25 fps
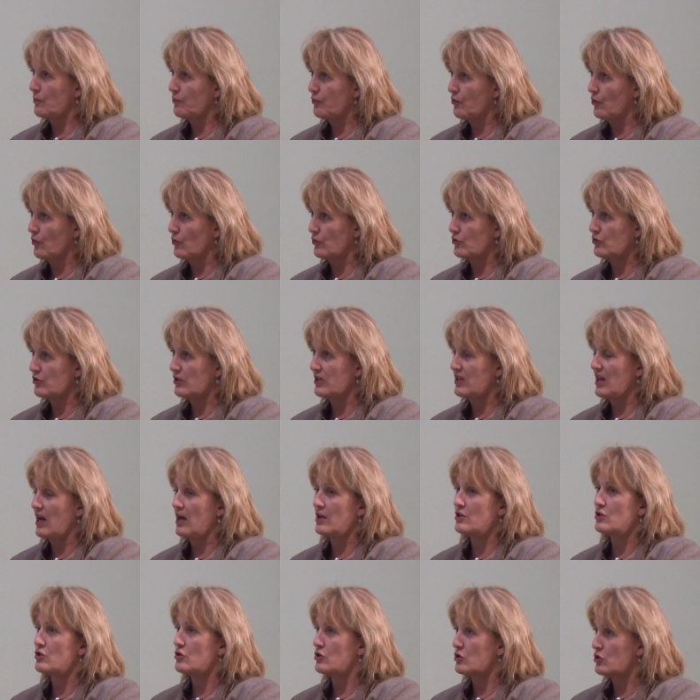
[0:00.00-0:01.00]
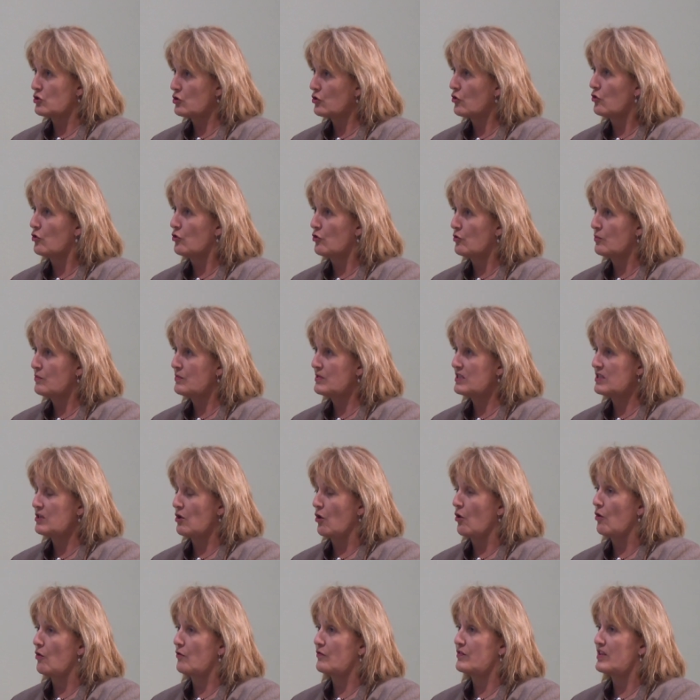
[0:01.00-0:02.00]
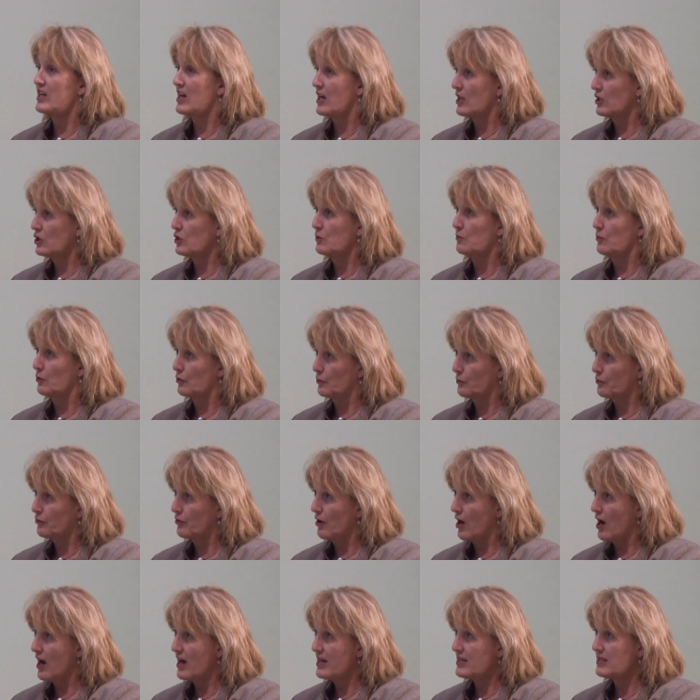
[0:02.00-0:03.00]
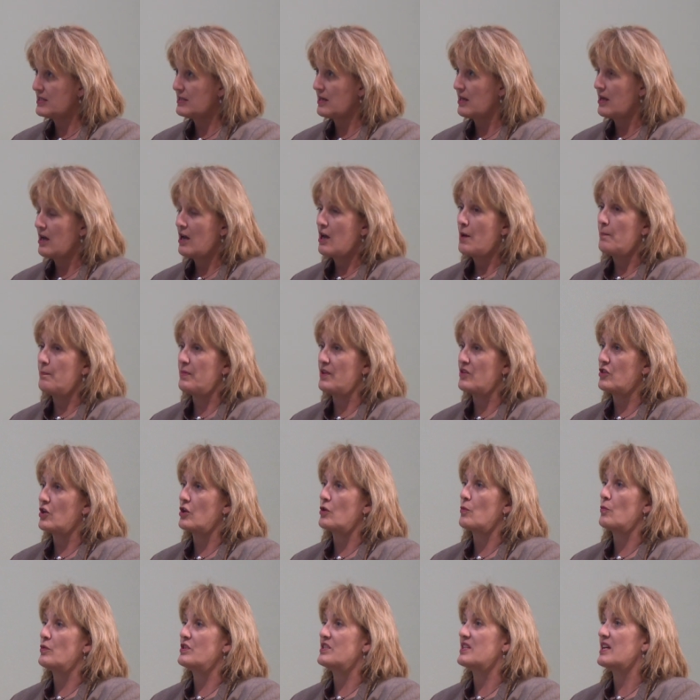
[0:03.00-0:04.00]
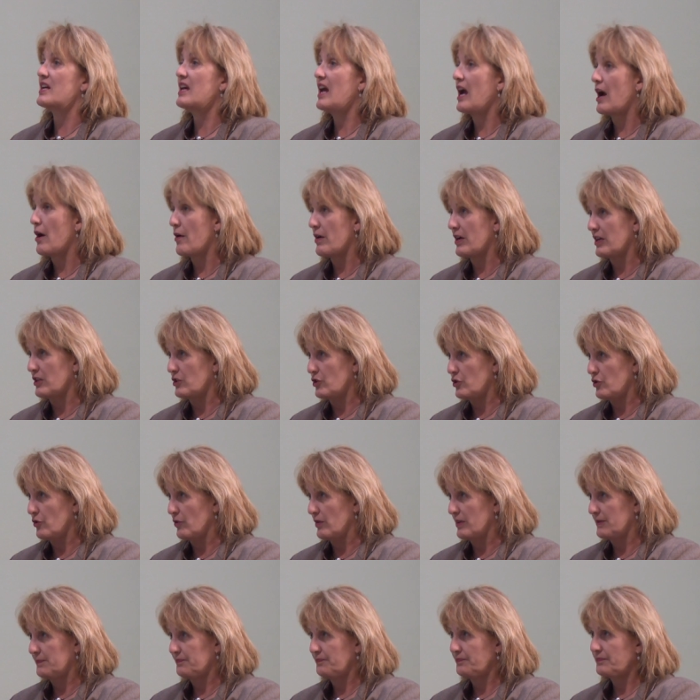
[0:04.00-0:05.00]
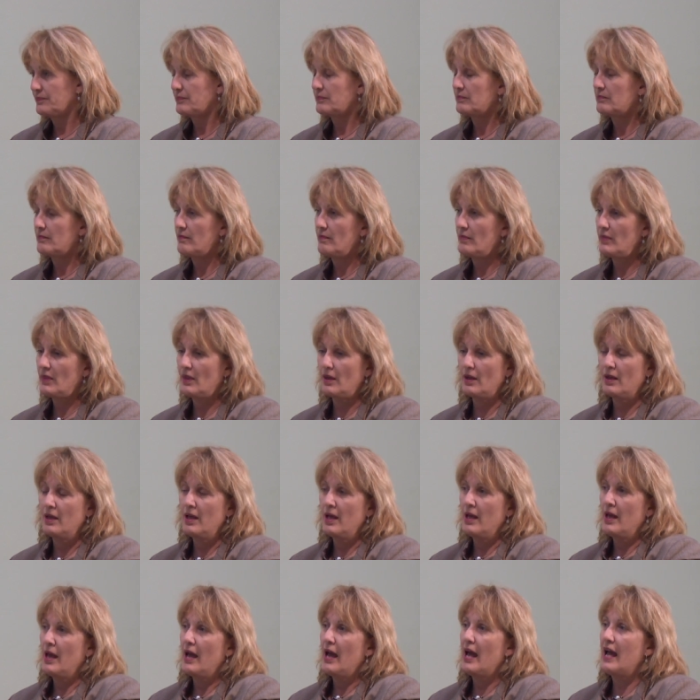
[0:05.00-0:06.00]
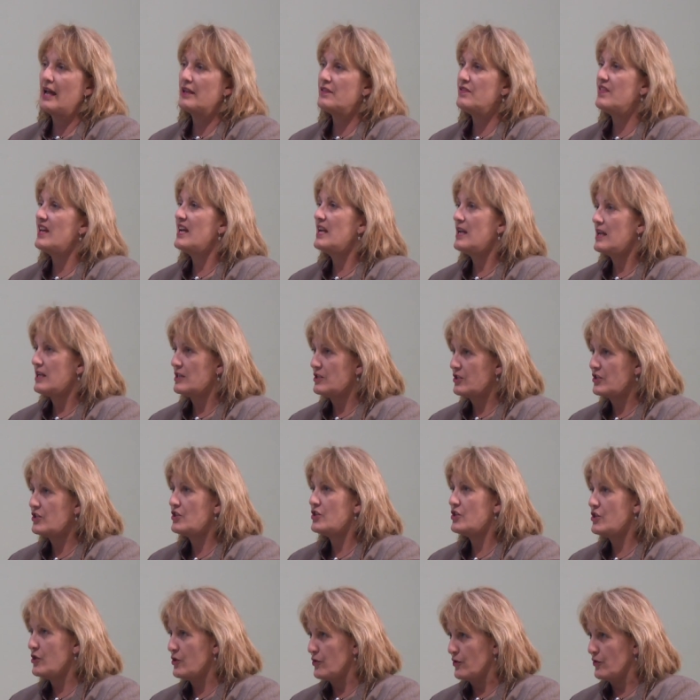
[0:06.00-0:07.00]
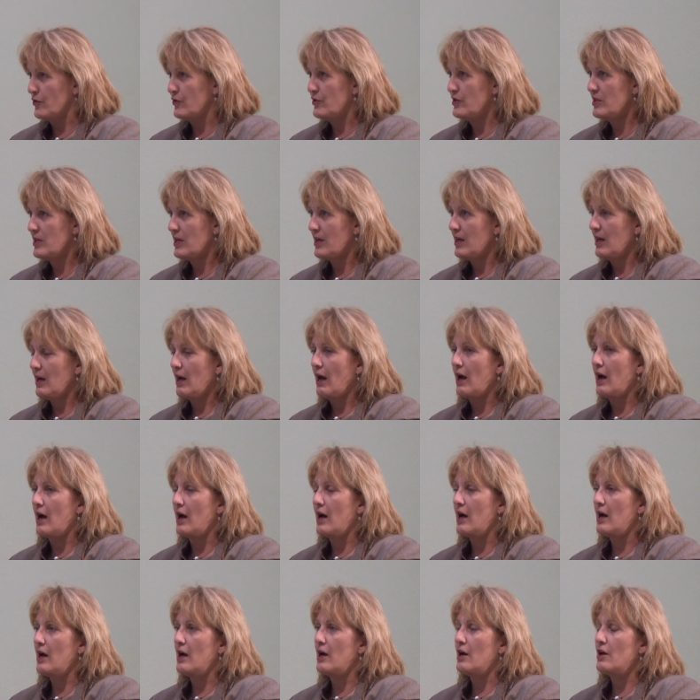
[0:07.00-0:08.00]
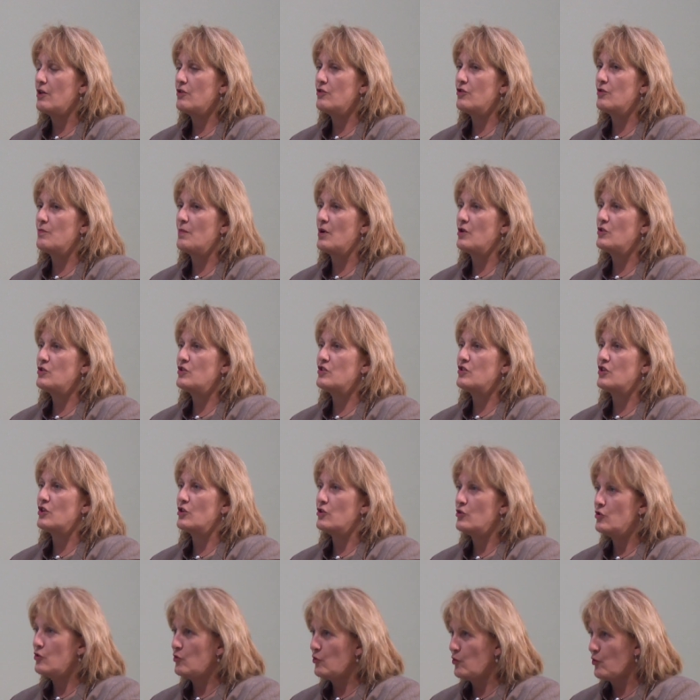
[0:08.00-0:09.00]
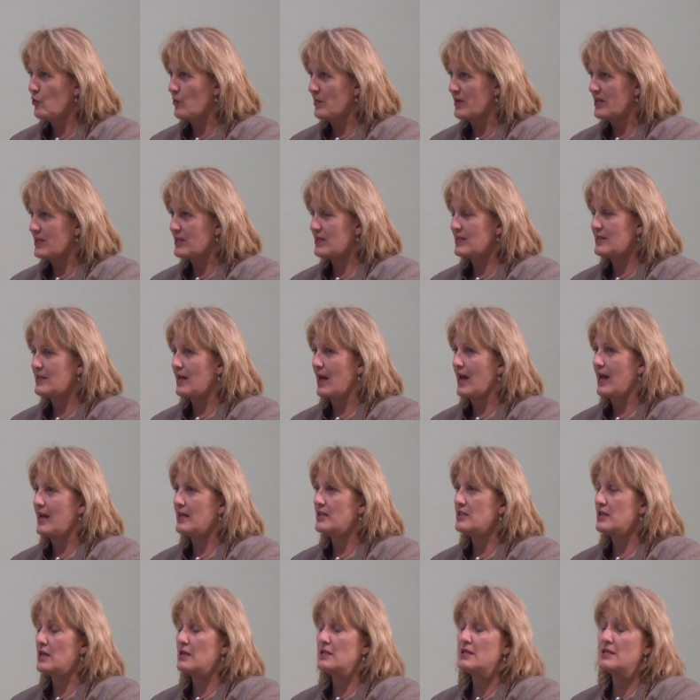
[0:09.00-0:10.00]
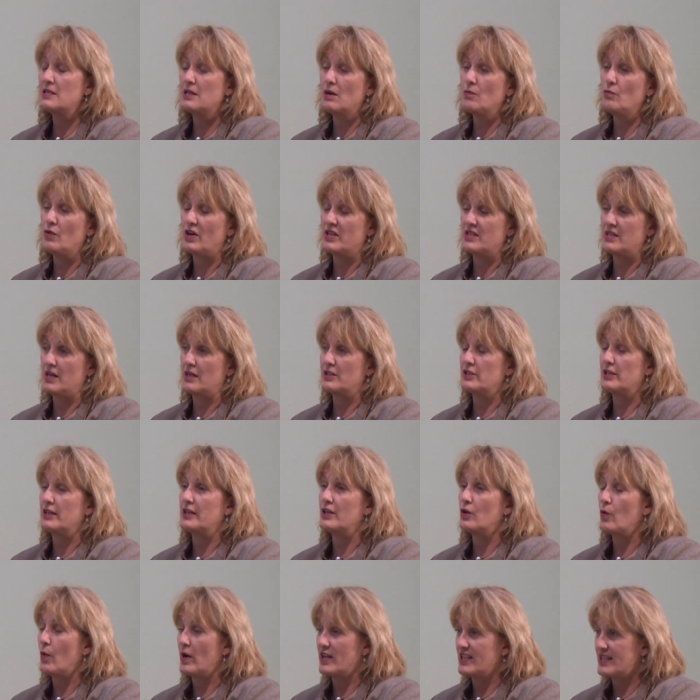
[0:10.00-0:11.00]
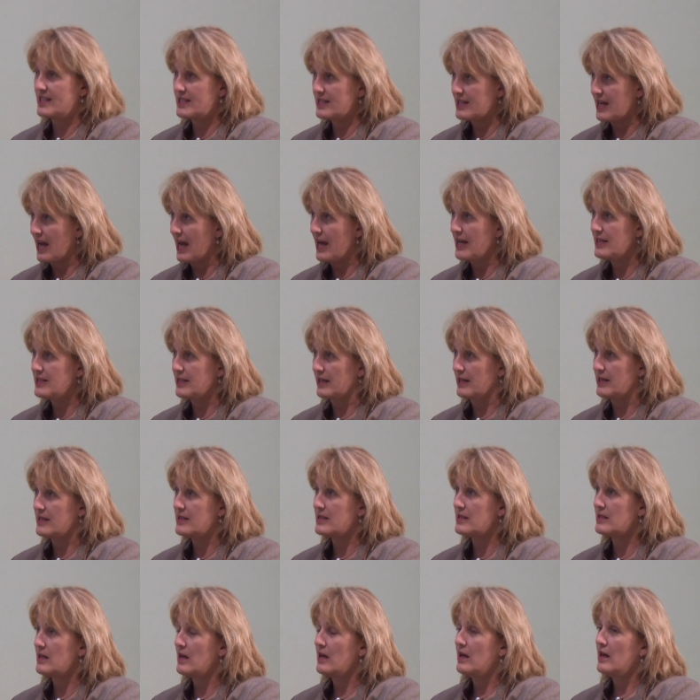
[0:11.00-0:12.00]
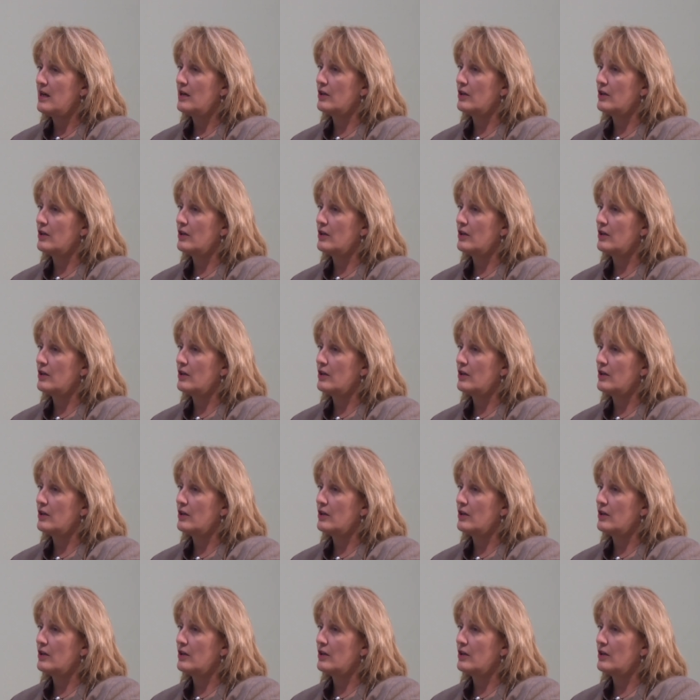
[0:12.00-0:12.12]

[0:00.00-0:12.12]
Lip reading: a portrait under the terms of the Archibald Prize, but that it was a caricature. And then ensued the most enormous and in some ways actually quite scandalous